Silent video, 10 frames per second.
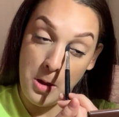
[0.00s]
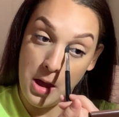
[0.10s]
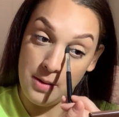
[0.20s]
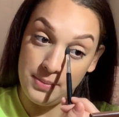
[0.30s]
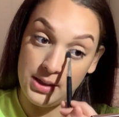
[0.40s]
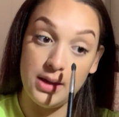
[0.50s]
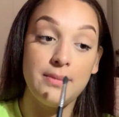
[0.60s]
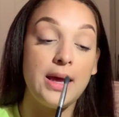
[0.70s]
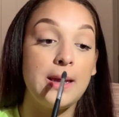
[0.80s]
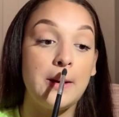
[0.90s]
I'll put it in
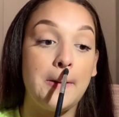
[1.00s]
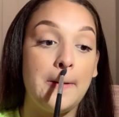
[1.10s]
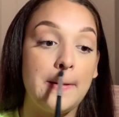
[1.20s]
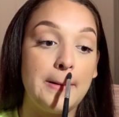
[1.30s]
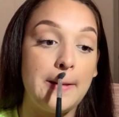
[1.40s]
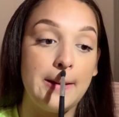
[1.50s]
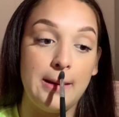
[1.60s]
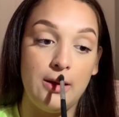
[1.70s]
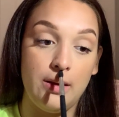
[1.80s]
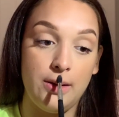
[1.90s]
my inner corner
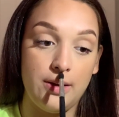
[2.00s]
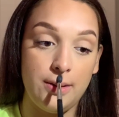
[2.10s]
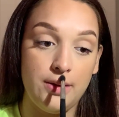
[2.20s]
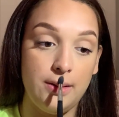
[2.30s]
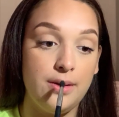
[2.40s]
here,